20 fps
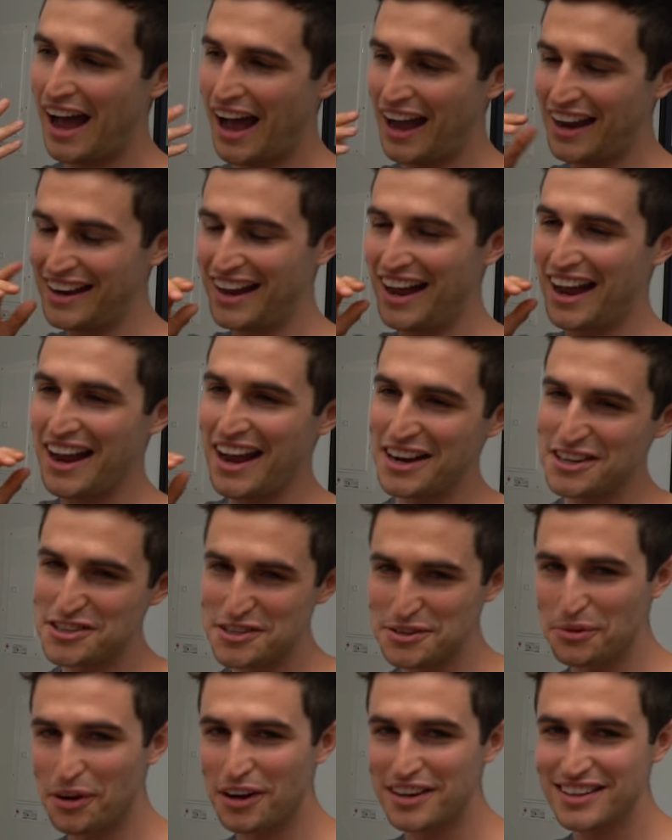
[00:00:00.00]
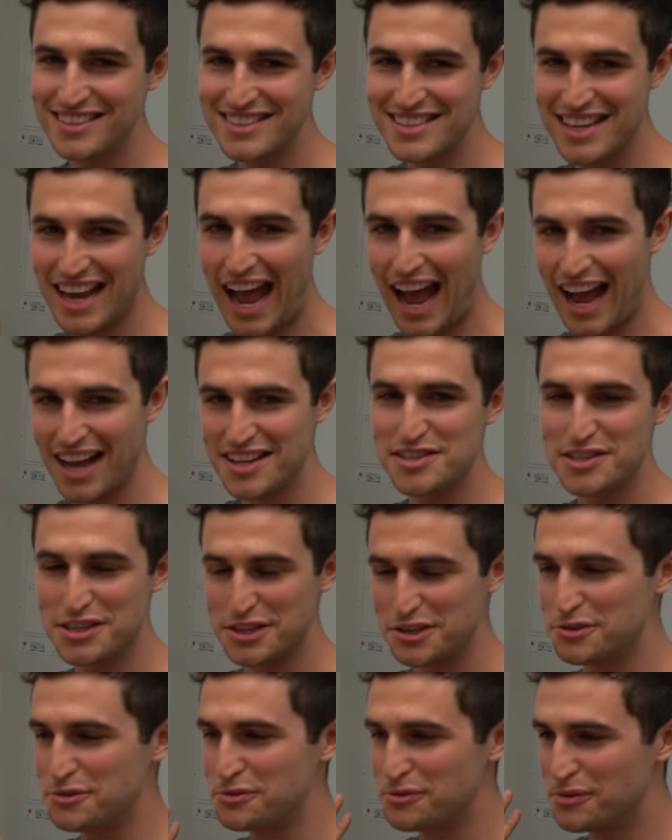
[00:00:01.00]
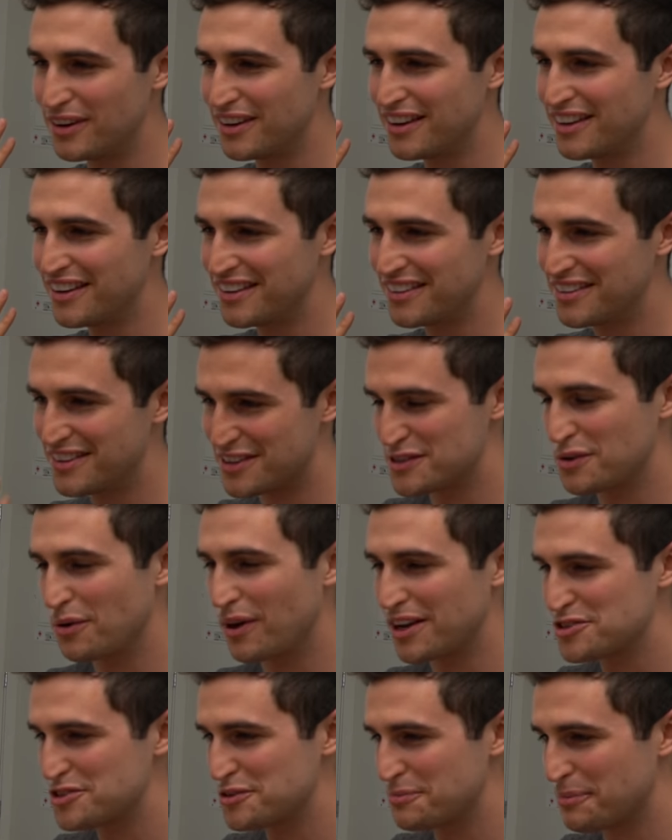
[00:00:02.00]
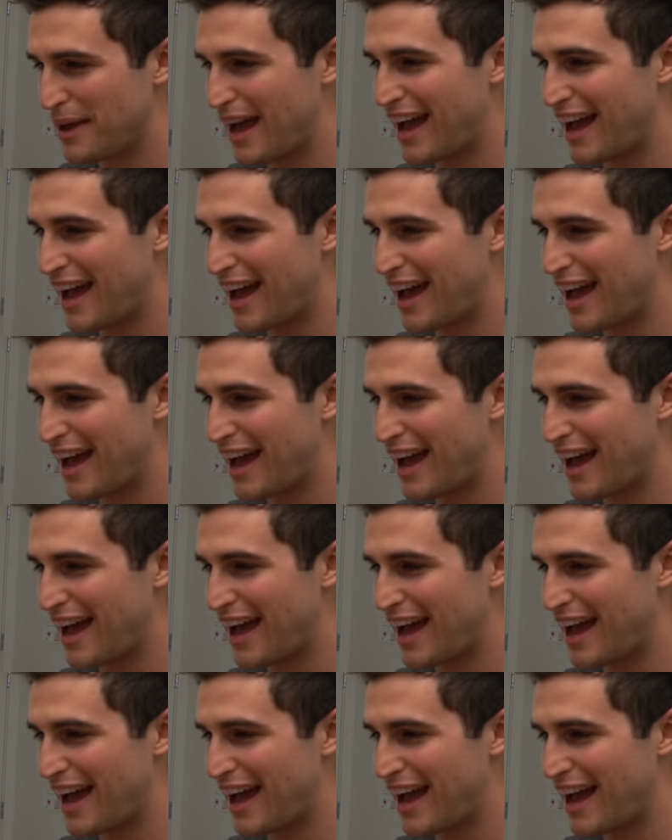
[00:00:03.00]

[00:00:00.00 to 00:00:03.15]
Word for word: I, I actually wanted to ask you this question,